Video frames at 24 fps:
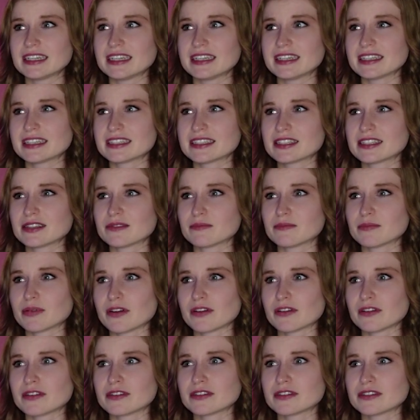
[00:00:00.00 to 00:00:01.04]
It is some
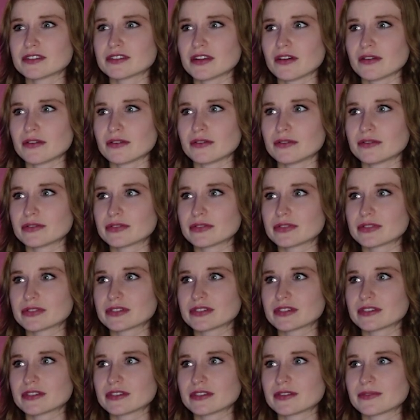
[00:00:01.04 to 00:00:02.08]
burnt
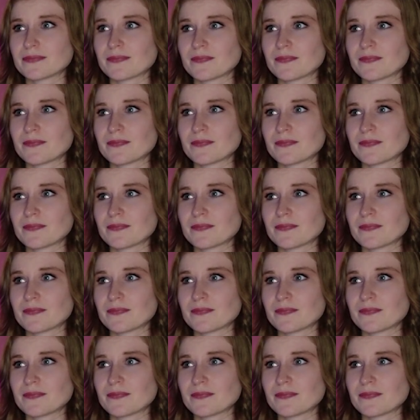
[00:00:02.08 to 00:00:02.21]
toast.